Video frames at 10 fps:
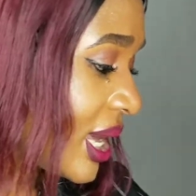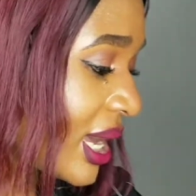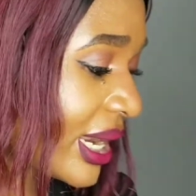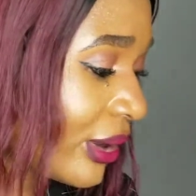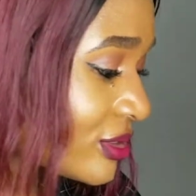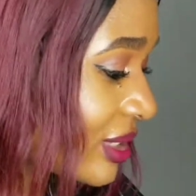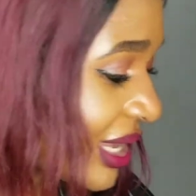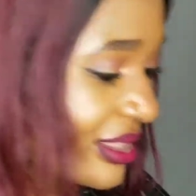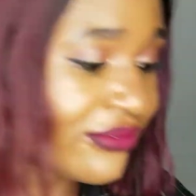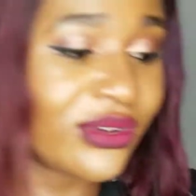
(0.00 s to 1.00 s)
And I also
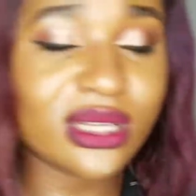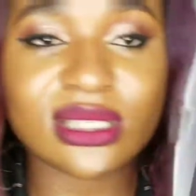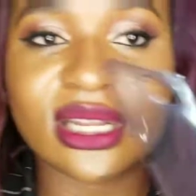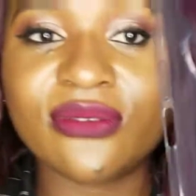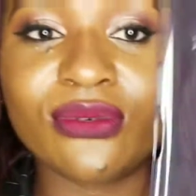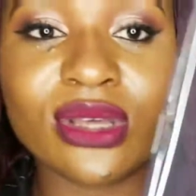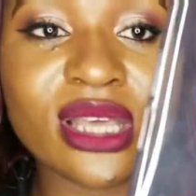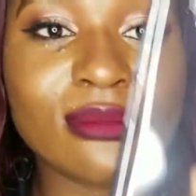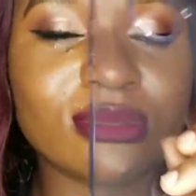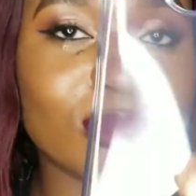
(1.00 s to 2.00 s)
like the fact that the phone
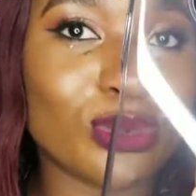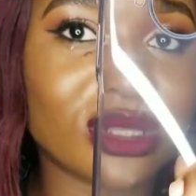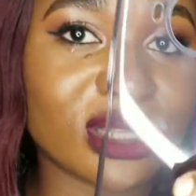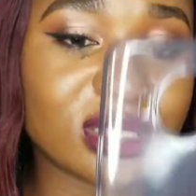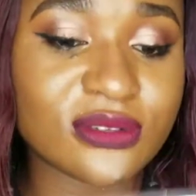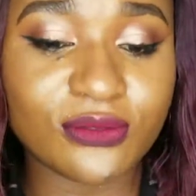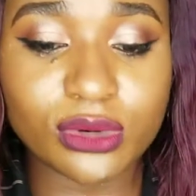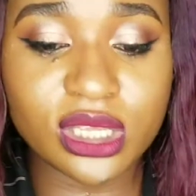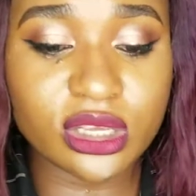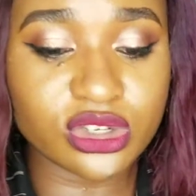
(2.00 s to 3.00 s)
came with this phone
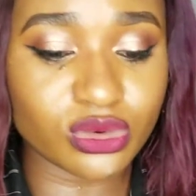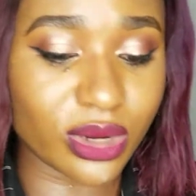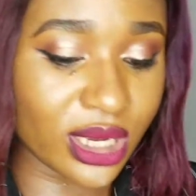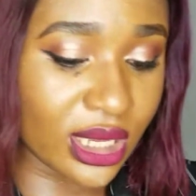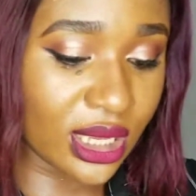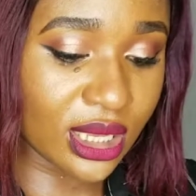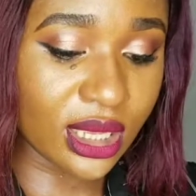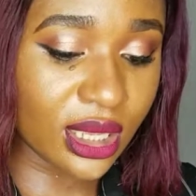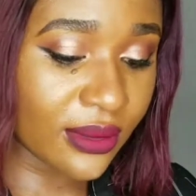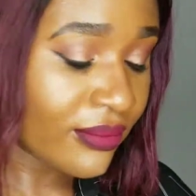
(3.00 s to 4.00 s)
case right
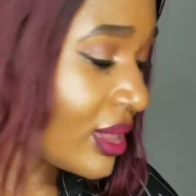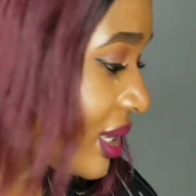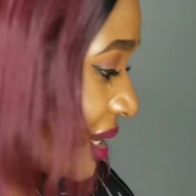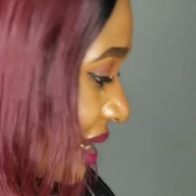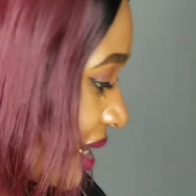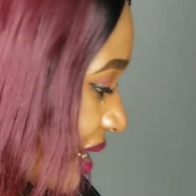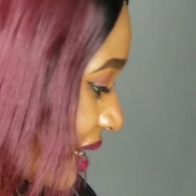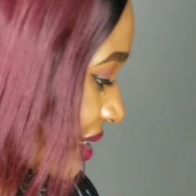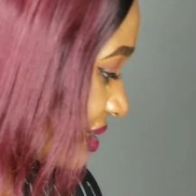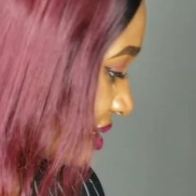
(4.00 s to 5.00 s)
here,
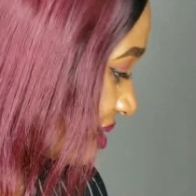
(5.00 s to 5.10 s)
and